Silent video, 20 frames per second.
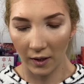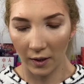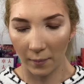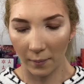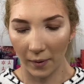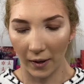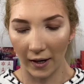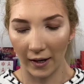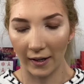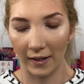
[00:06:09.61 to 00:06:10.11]

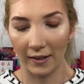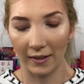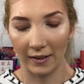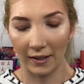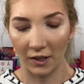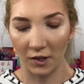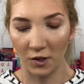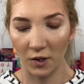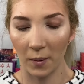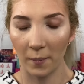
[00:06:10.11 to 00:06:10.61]
but the
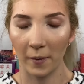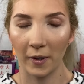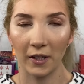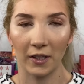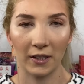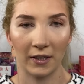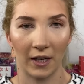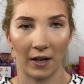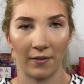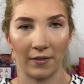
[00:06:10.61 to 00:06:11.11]

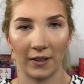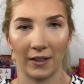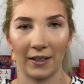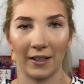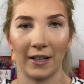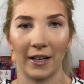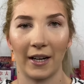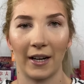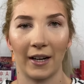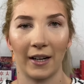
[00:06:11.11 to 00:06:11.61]
shimmers
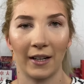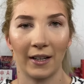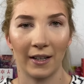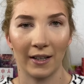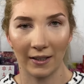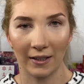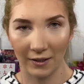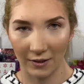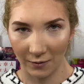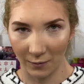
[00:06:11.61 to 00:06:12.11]
definitely
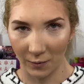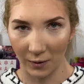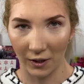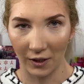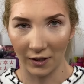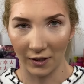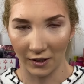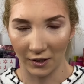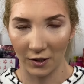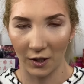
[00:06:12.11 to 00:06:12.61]

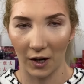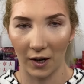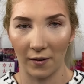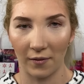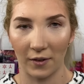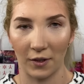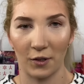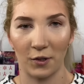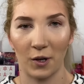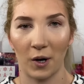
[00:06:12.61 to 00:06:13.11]
were the star of
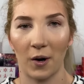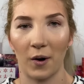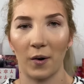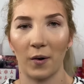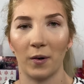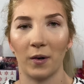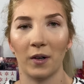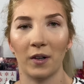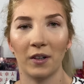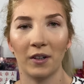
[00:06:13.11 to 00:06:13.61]
the
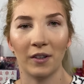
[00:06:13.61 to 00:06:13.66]
show.